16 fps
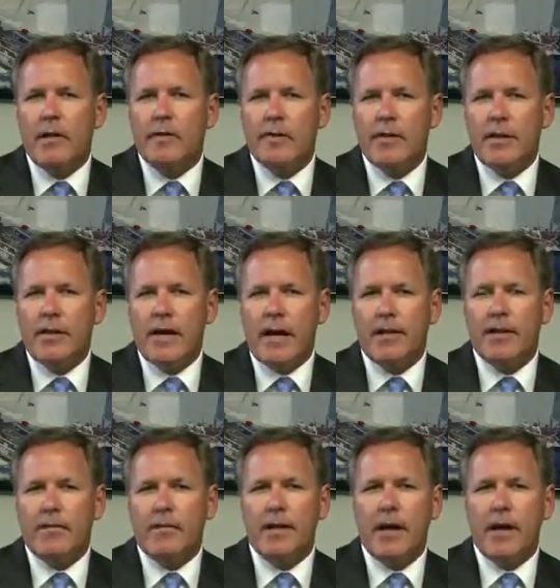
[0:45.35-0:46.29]
for the death
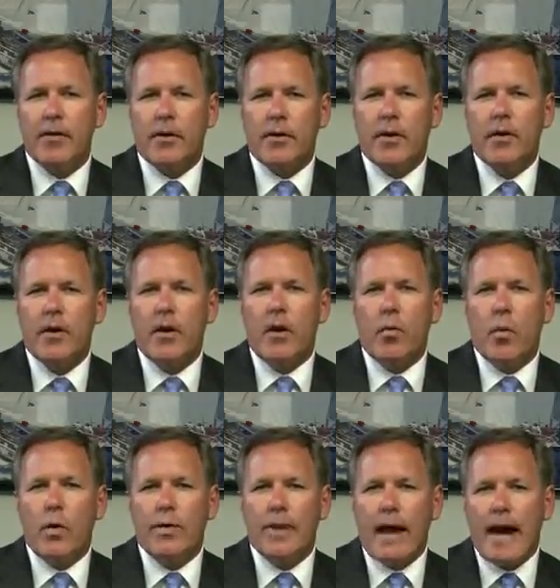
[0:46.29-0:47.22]
of another
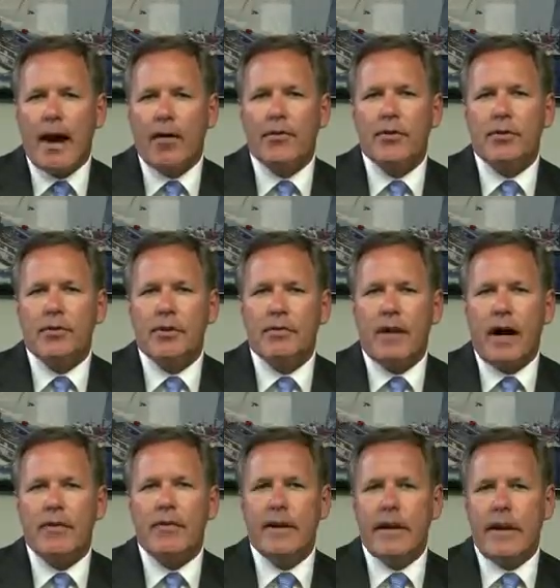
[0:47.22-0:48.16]
without the
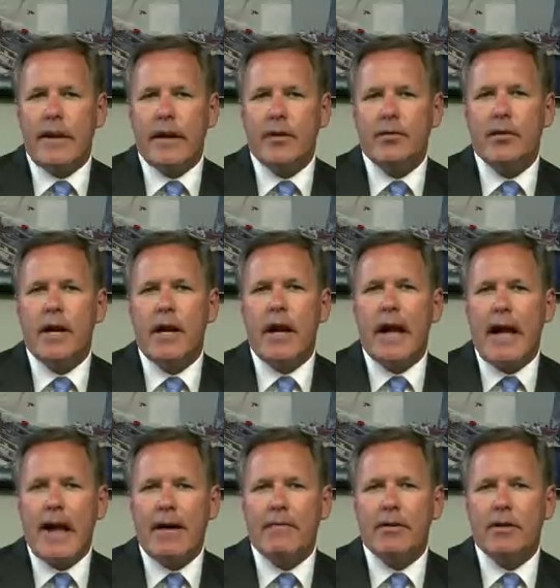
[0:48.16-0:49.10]
surviving heirs
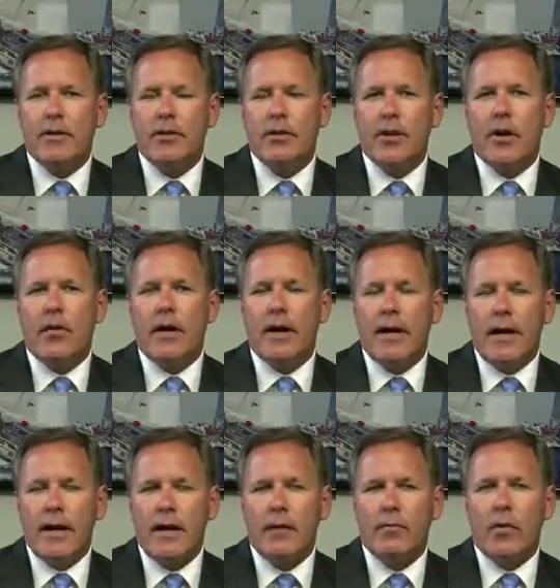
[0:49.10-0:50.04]
having to show
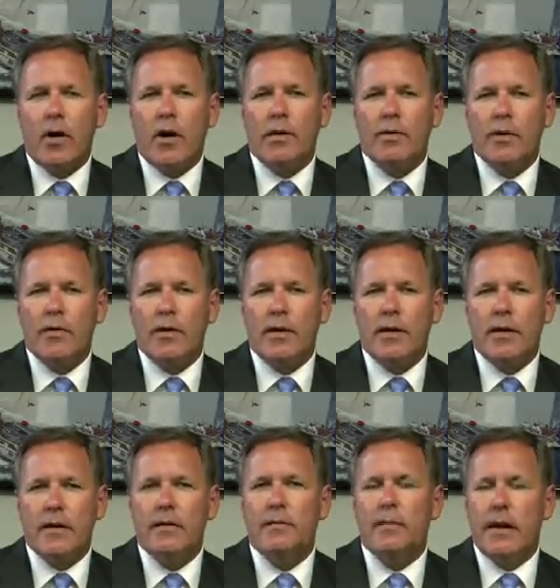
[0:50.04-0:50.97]
any wrongdoing
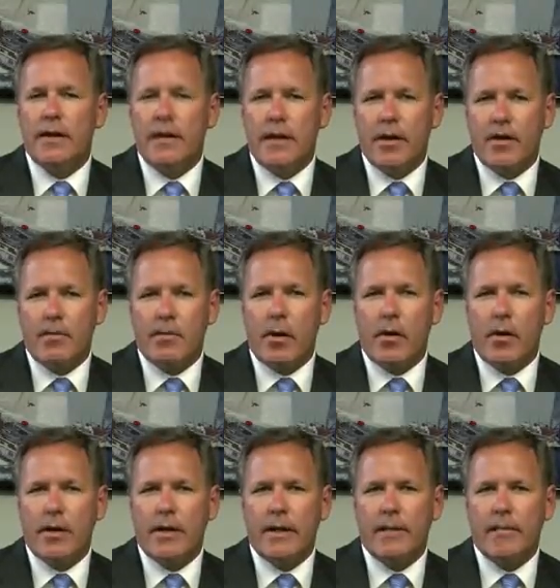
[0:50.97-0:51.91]
by the other
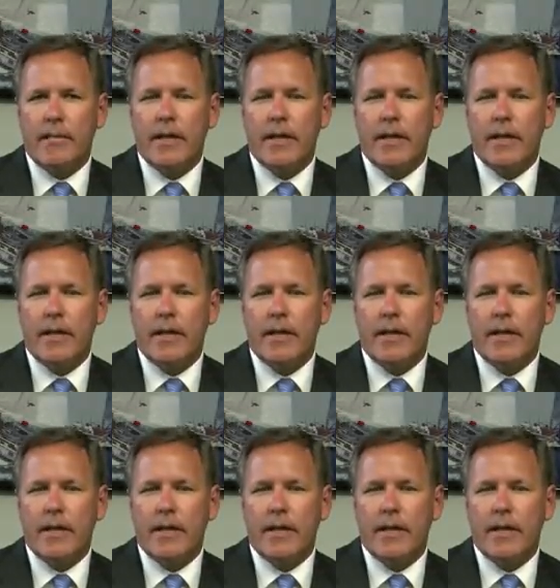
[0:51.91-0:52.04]
party.